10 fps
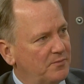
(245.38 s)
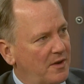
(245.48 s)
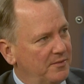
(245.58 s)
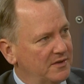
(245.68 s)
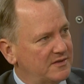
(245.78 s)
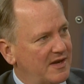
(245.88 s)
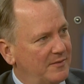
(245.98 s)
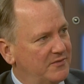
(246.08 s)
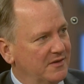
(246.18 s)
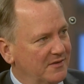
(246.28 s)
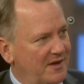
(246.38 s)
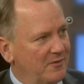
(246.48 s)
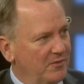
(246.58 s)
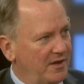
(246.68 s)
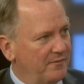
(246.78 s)
probably a time to kind
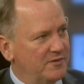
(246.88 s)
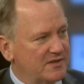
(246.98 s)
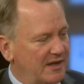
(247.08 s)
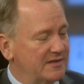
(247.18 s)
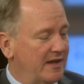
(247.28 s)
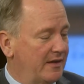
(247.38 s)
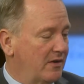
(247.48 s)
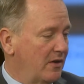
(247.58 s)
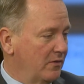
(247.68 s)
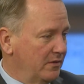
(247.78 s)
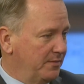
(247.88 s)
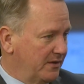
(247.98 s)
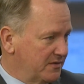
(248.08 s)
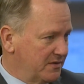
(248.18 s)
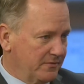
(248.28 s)
of re-emphasize that, not only
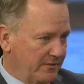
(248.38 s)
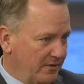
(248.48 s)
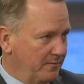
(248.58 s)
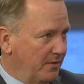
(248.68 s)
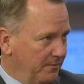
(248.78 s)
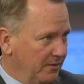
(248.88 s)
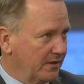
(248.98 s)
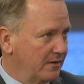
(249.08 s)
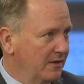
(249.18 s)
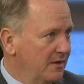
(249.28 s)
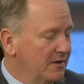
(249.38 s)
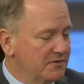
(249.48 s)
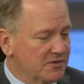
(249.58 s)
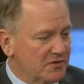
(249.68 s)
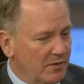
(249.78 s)
because it's a very public
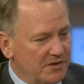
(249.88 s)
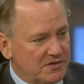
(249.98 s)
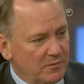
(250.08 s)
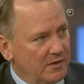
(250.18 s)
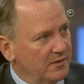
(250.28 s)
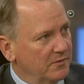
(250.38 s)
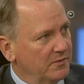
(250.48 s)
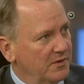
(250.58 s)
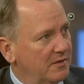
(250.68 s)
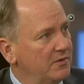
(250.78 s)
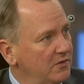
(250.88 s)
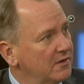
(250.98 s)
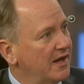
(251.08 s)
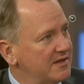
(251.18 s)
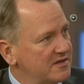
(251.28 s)
situation where it can be
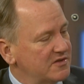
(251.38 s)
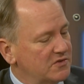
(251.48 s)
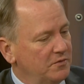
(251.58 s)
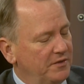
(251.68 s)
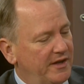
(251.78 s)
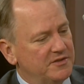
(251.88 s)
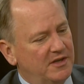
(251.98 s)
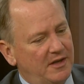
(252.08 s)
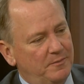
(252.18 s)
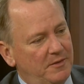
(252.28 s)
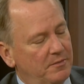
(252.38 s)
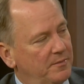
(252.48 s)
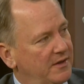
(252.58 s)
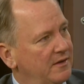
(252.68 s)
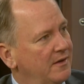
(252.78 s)
utilized as a tool to educate people,
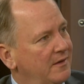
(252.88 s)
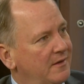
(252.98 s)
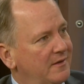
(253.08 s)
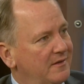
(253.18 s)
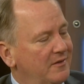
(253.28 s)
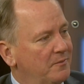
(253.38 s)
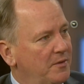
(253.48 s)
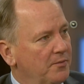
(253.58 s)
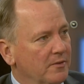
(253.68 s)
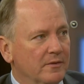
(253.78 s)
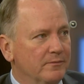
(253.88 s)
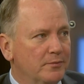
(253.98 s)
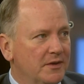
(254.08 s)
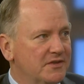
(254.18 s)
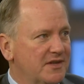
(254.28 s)
but you know, people were
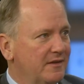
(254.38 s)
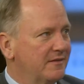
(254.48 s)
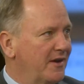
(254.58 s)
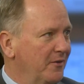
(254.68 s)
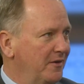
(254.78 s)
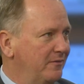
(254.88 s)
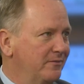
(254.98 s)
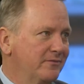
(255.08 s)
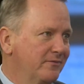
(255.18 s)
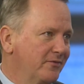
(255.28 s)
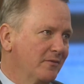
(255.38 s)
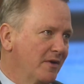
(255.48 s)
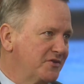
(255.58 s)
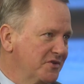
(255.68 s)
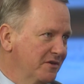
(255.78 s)
pretty sedentary for
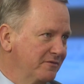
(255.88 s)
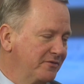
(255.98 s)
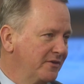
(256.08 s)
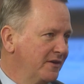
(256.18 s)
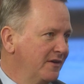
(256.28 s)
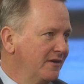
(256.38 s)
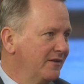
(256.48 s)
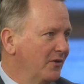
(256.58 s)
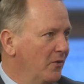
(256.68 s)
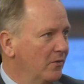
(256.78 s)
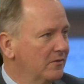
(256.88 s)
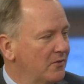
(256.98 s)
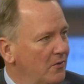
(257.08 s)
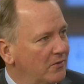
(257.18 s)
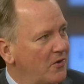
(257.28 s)
much of the whole
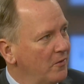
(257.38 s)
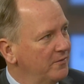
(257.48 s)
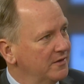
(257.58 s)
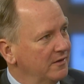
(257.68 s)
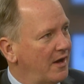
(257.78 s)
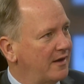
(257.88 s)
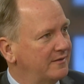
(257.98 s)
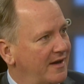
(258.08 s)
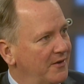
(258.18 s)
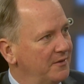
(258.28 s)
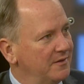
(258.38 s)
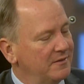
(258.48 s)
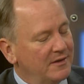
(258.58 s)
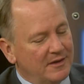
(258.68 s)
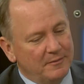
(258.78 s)
COVID lockdown,
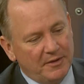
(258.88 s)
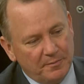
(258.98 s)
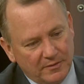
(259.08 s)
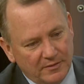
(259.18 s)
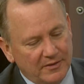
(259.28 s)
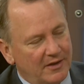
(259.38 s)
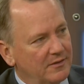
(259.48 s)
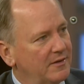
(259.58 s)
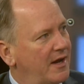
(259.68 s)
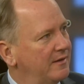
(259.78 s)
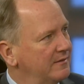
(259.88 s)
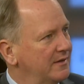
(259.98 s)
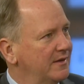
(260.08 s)
and people, you know, not